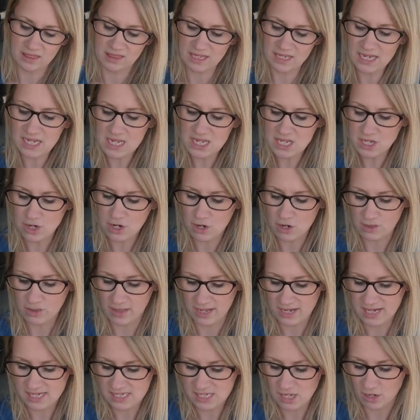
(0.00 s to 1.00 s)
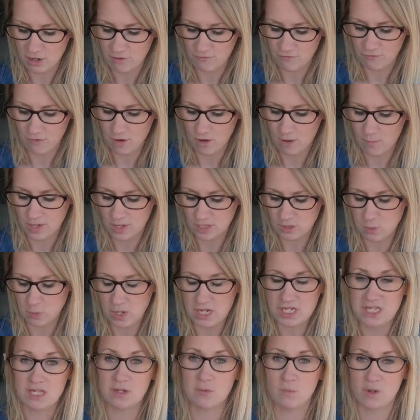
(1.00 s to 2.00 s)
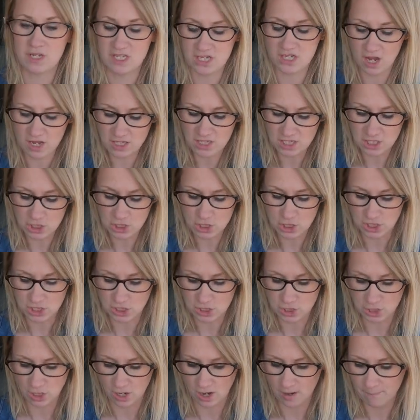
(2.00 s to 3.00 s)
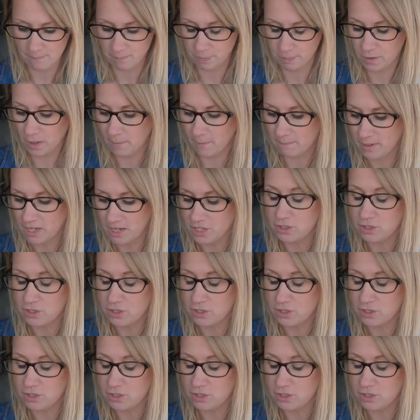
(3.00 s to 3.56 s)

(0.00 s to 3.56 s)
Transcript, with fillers: these are, like I said, are from, it's Wisconsin Cheese Shop, but